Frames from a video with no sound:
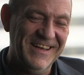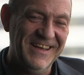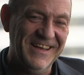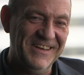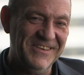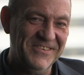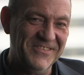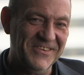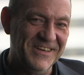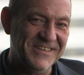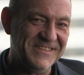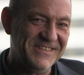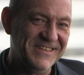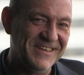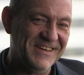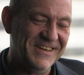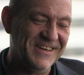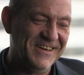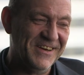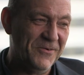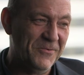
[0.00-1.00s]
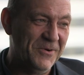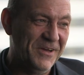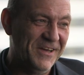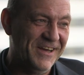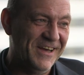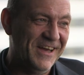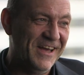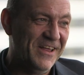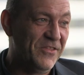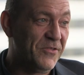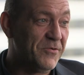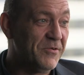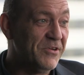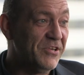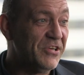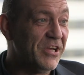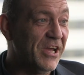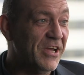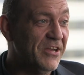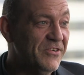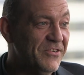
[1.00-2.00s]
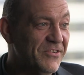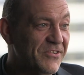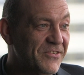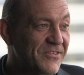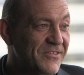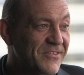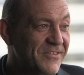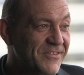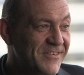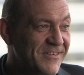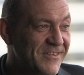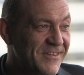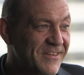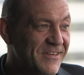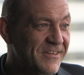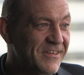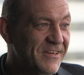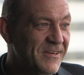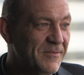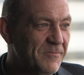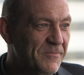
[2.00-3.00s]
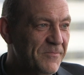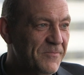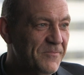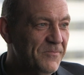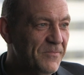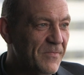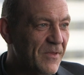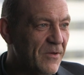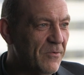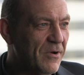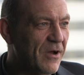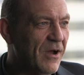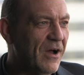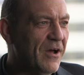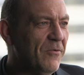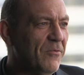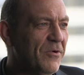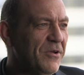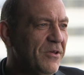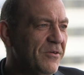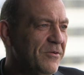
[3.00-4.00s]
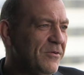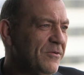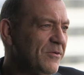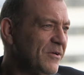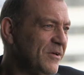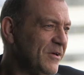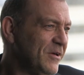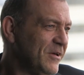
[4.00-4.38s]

Interesting week ahead. 3 changes to the team. What do you...